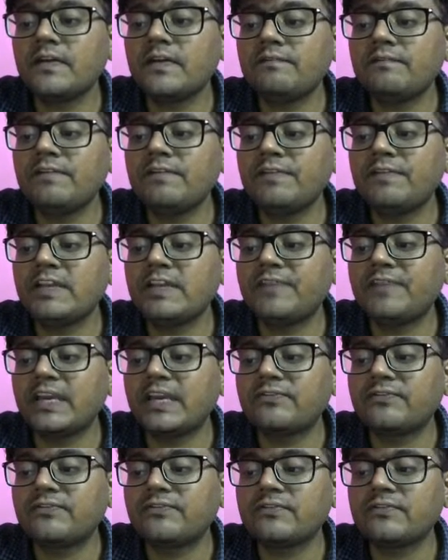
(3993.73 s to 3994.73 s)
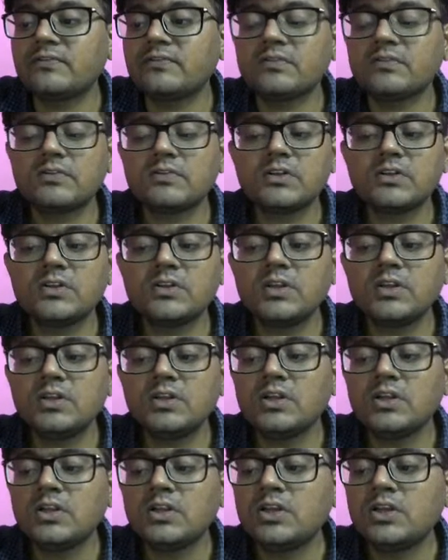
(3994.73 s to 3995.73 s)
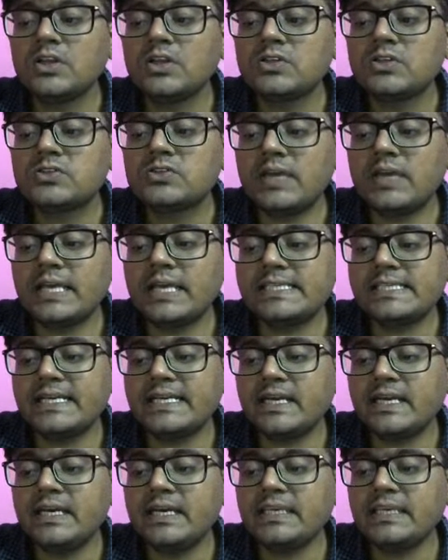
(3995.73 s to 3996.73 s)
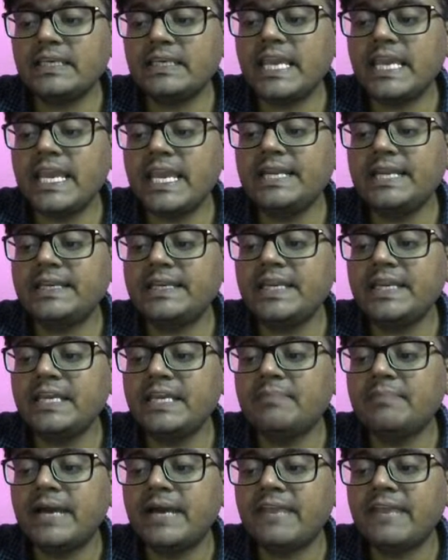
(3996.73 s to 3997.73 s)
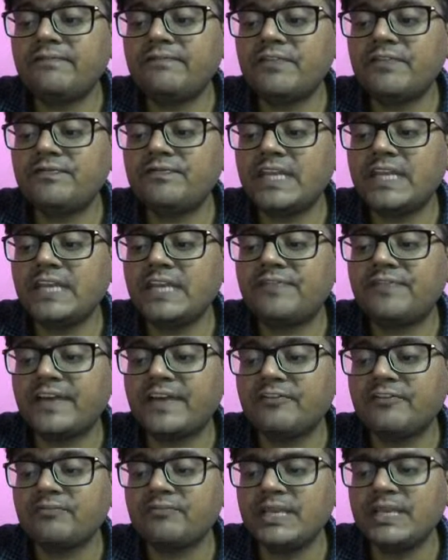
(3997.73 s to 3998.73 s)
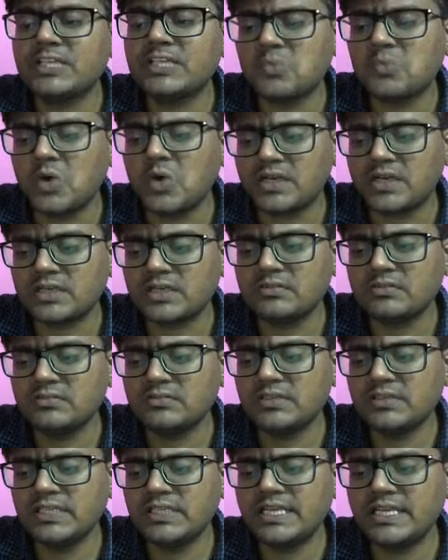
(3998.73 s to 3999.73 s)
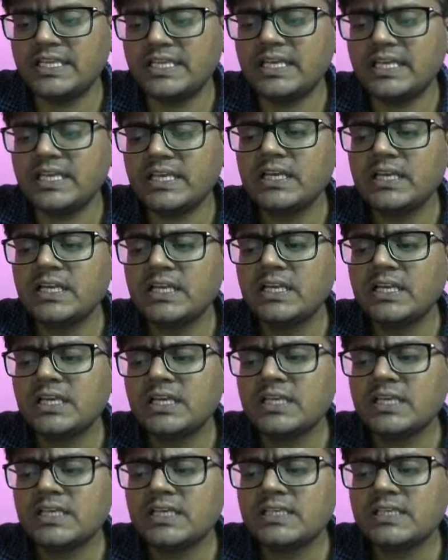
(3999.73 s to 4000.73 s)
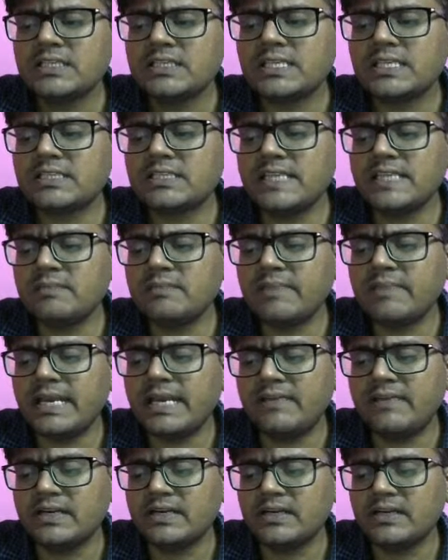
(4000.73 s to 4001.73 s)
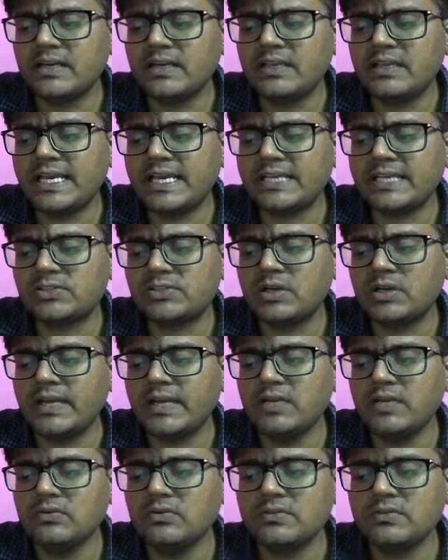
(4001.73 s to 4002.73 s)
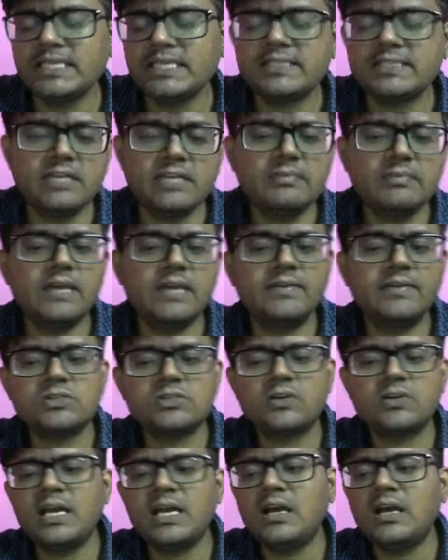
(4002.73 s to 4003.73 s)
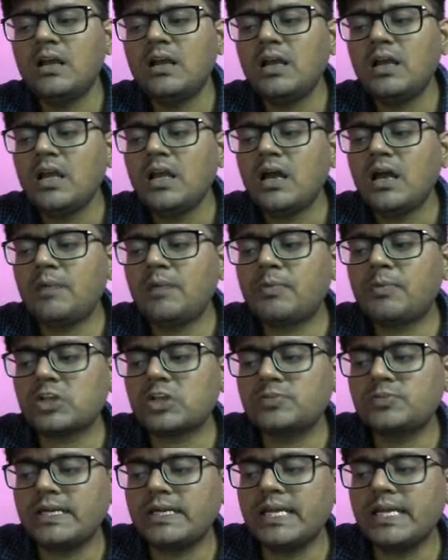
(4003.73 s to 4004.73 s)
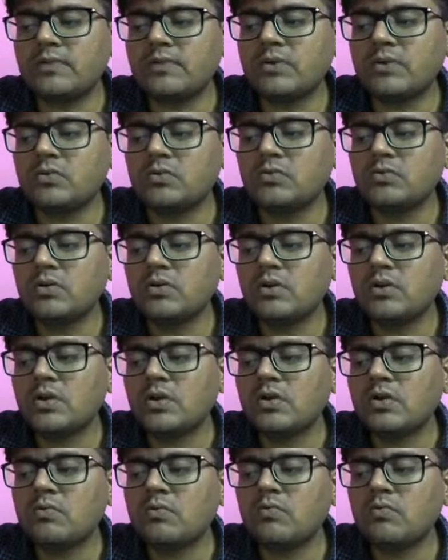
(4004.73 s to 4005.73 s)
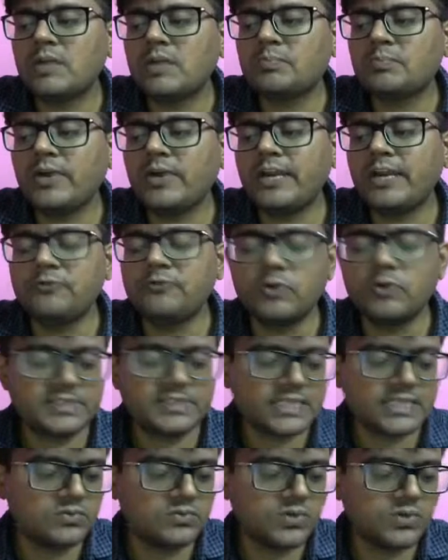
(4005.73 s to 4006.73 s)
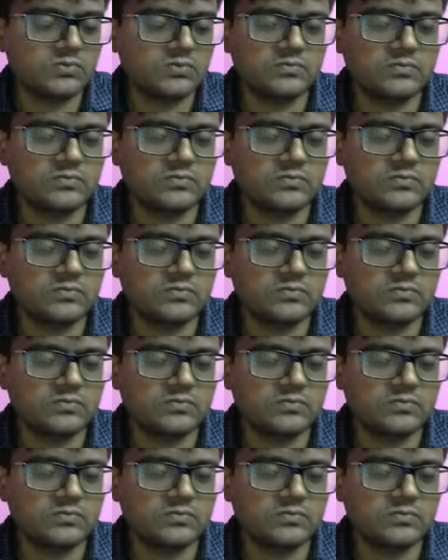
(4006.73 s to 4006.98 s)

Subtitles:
55. So x and 80 by 55 means what? Then 16 by 11. That is x value. 16 by 11 sonna approximately 1.46 varum.